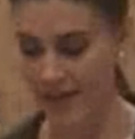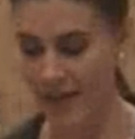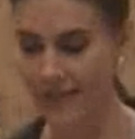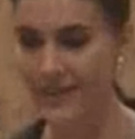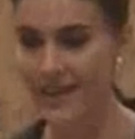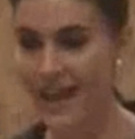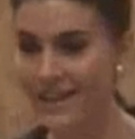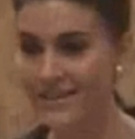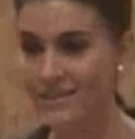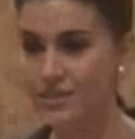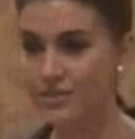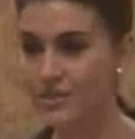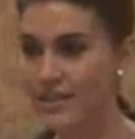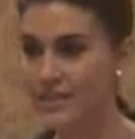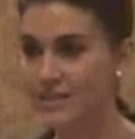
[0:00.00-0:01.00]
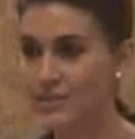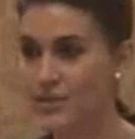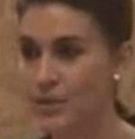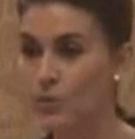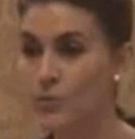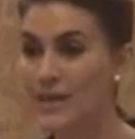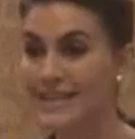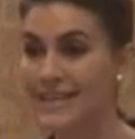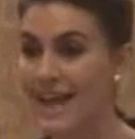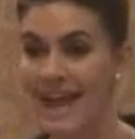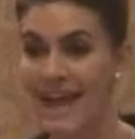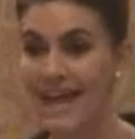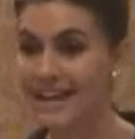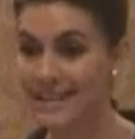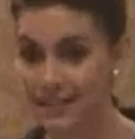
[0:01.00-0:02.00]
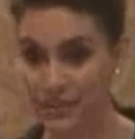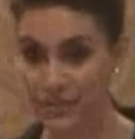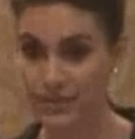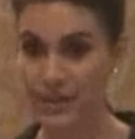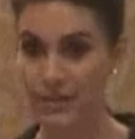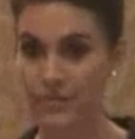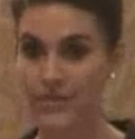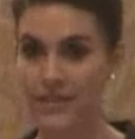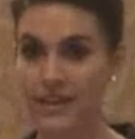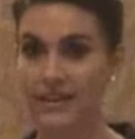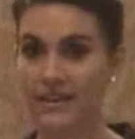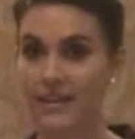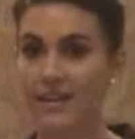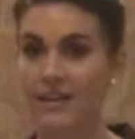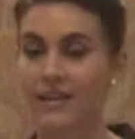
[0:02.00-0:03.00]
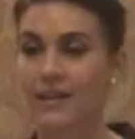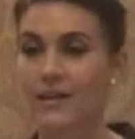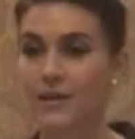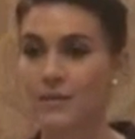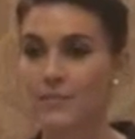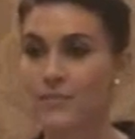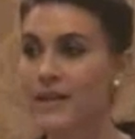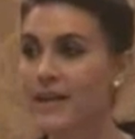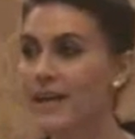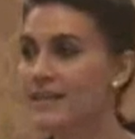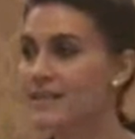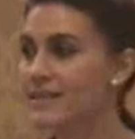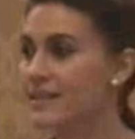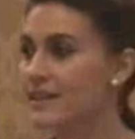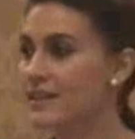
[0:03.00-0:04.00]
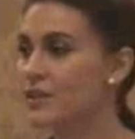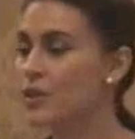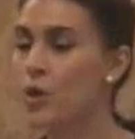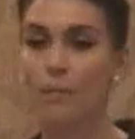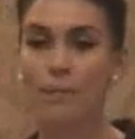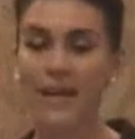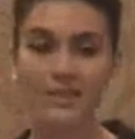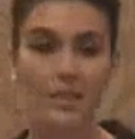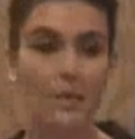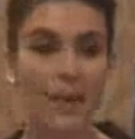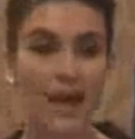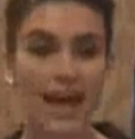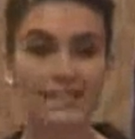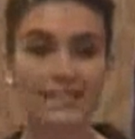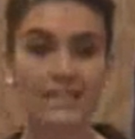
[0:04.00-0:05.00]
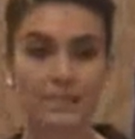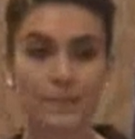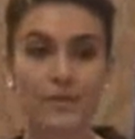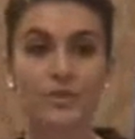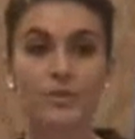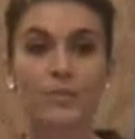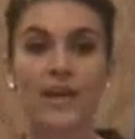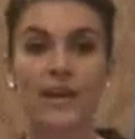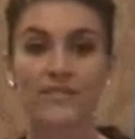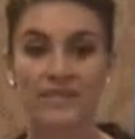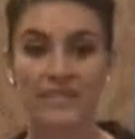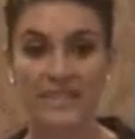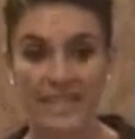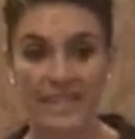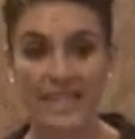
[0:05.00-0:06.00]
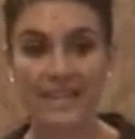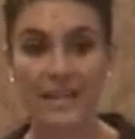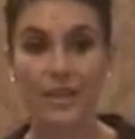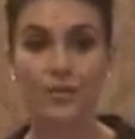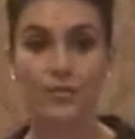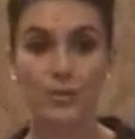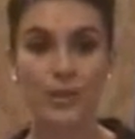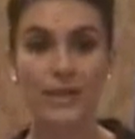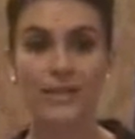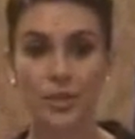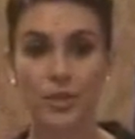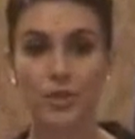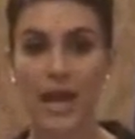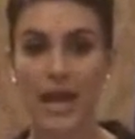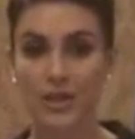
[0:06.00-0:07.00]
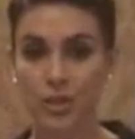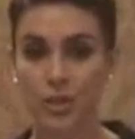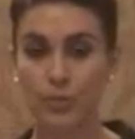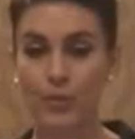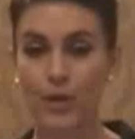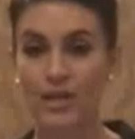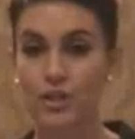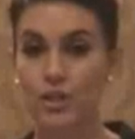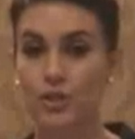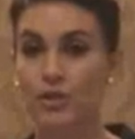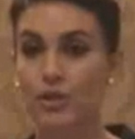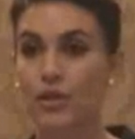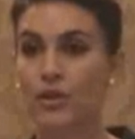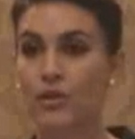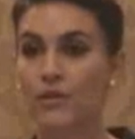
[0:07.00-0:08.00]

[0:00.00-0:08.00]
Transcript: And the answer is we can do something because, based on past experience, we have seen that through international pressure,